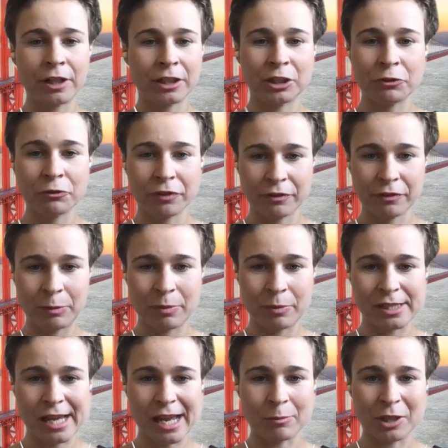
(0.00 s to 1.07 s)
to
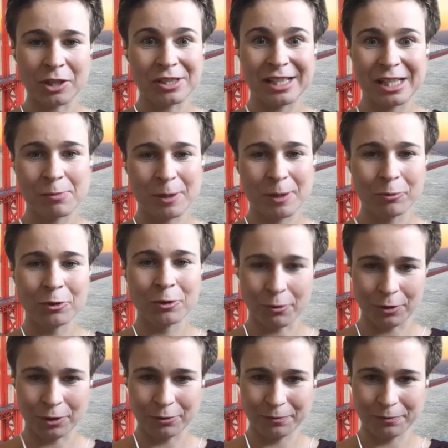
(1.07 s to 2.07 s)
50% because these people know you,